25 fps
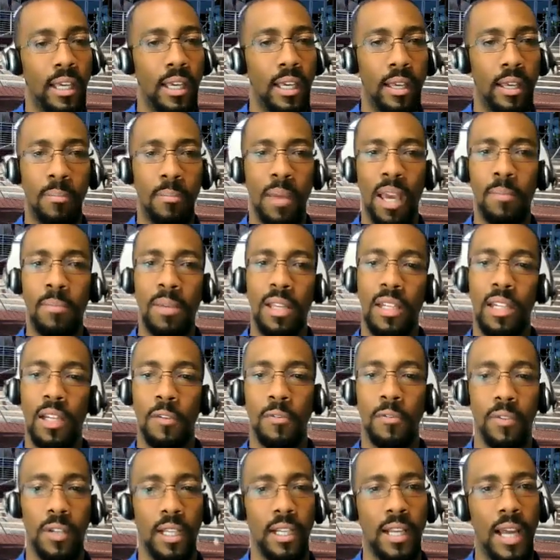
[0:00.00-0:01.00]
It may be
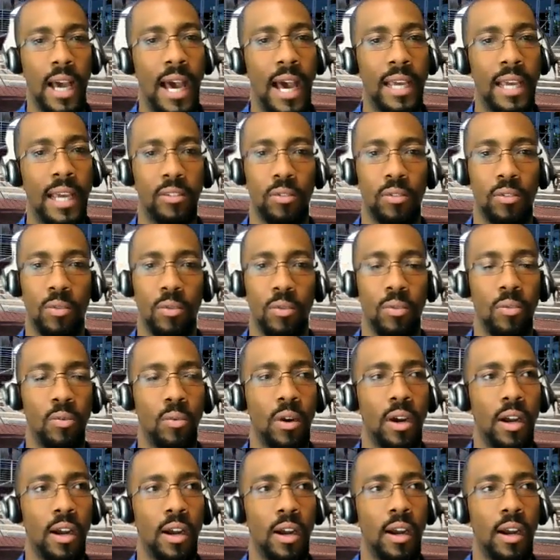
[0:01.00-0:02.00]
different in high school,
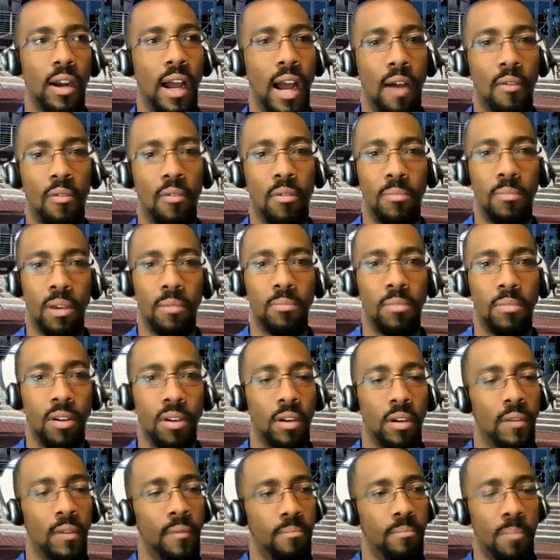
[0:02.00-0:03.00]
where I
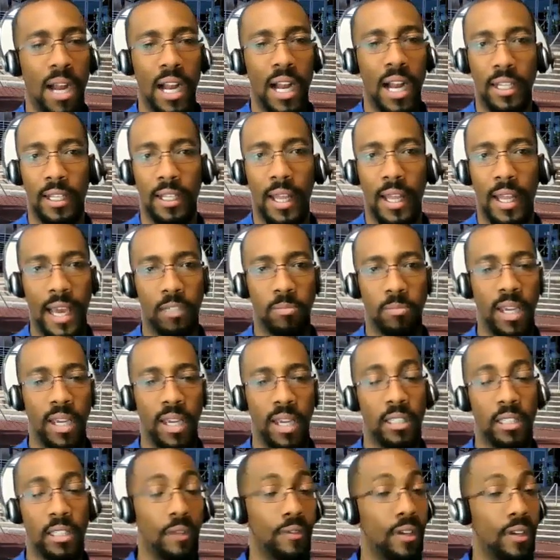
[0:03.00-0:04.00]
remember my
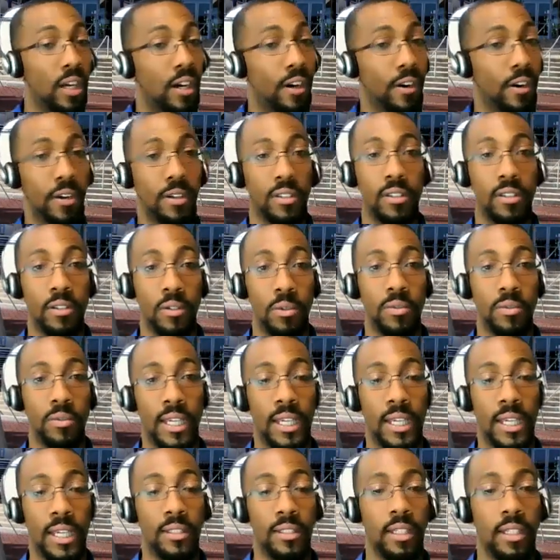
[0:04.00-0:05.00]
classmates and even current students
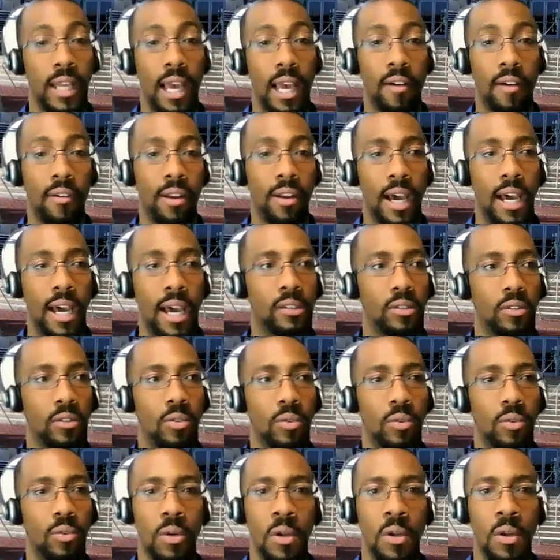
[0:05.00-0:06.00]
I see now in high
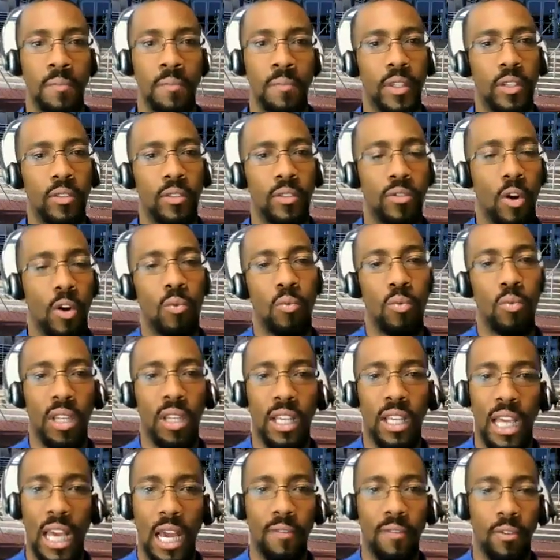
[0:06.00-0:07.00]
school don't
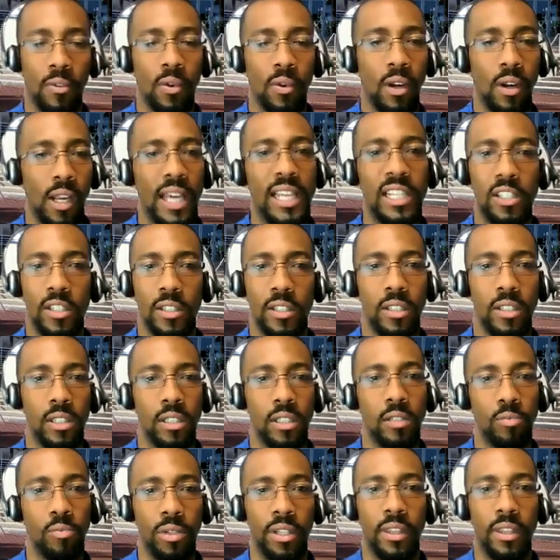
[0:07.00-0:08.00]
really have a
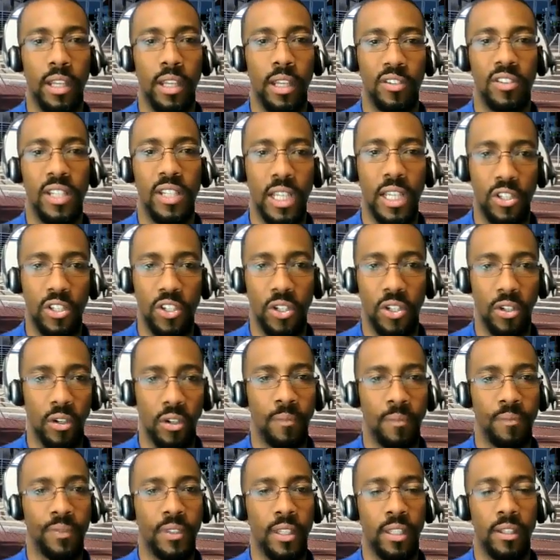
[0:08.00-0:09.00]
relationship with their teacher,
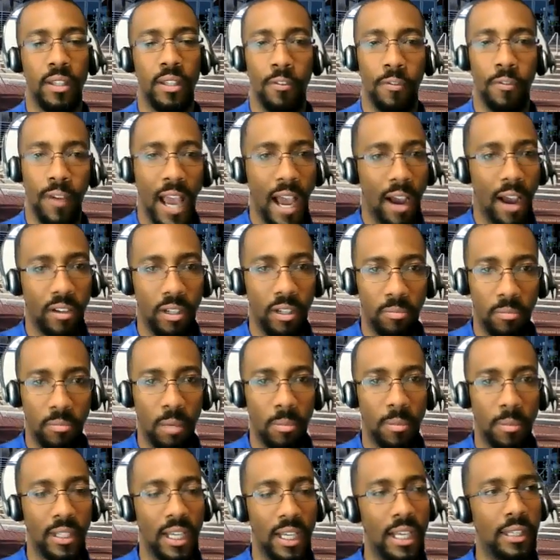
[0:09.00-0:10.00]
their faculty
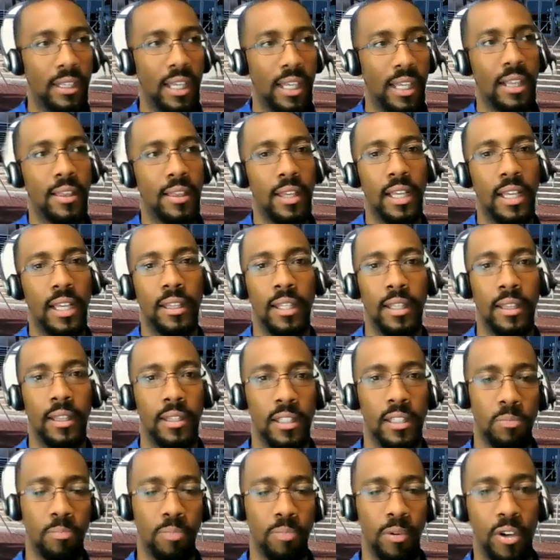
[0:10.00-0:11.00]
member. They think that
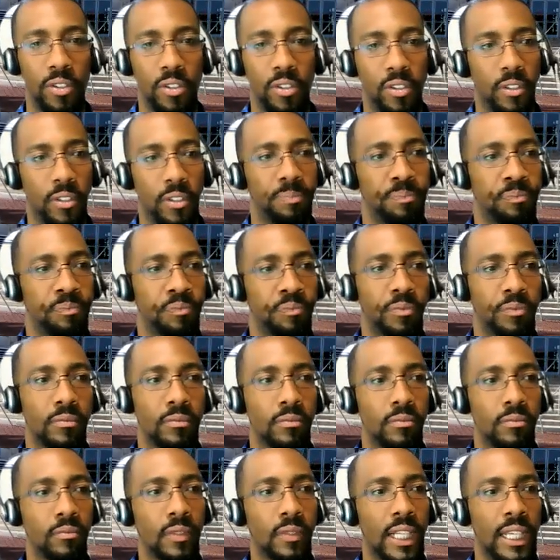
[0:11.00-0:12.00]
this person
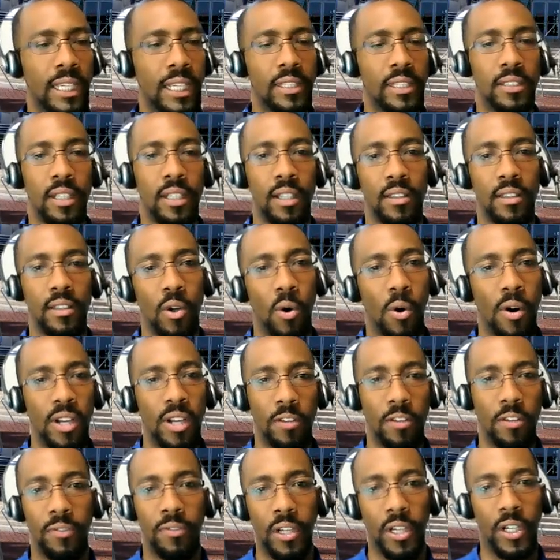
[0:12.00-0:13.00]
is an
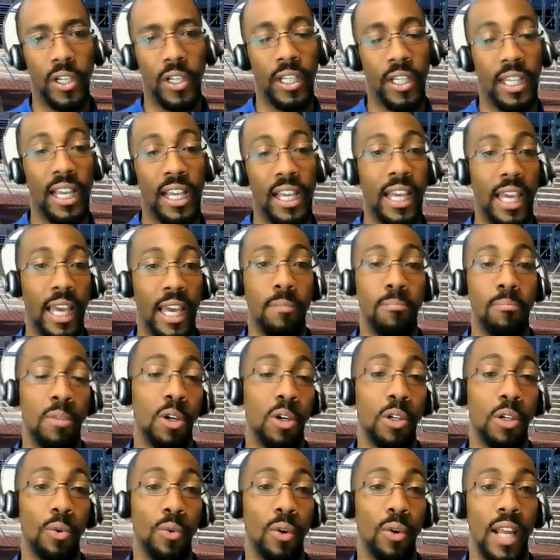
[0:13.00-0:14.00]
authority figure that they can't
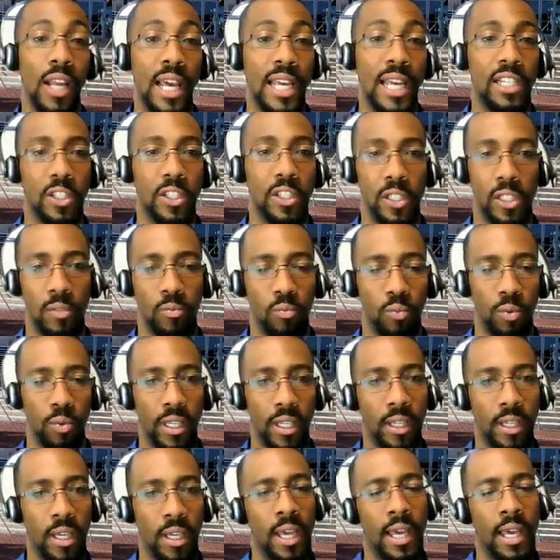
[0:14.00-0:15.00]
build a relationship
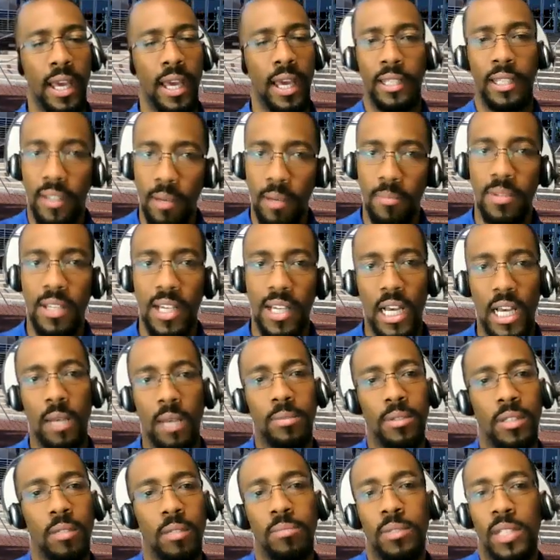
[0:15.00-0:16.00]
with. And
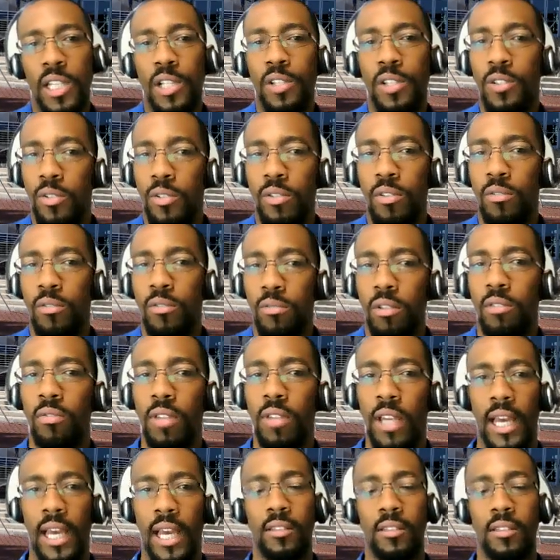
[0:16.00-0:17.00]
sometimes some teachers do
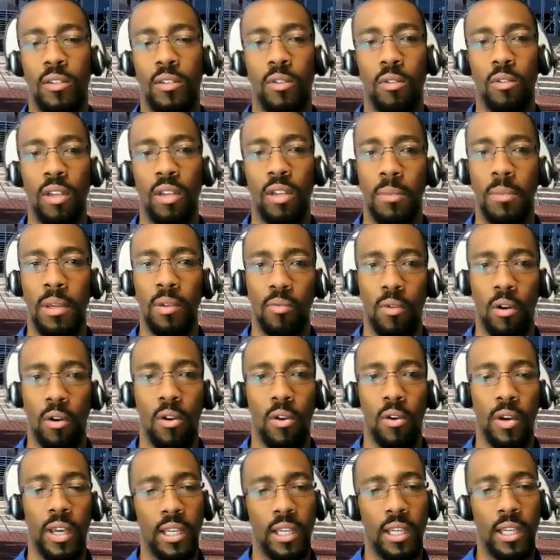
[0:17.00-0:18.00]
that. So don't get me
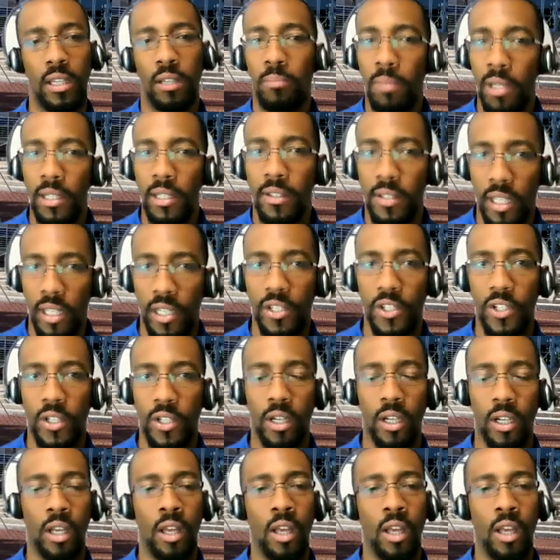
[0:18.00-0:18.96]
wrong, it could be the teacher.